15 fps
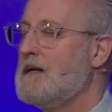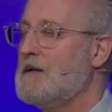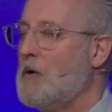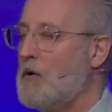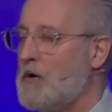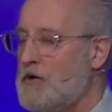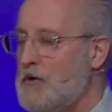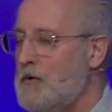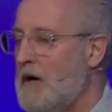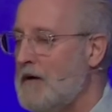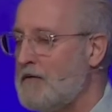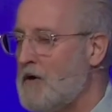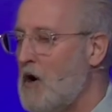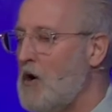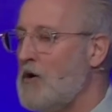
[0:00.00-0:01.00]
Lord, you
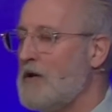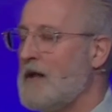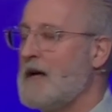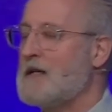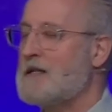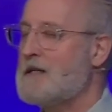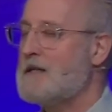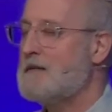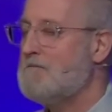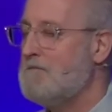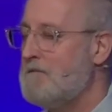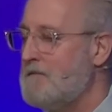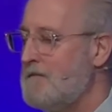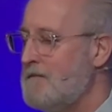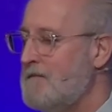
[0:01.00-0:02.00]
have called us
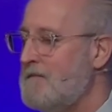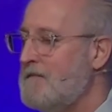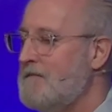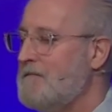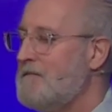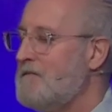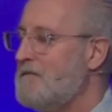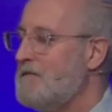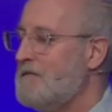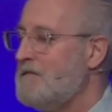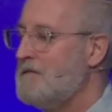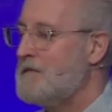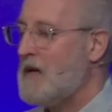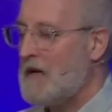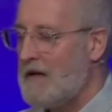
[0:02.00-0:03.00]
to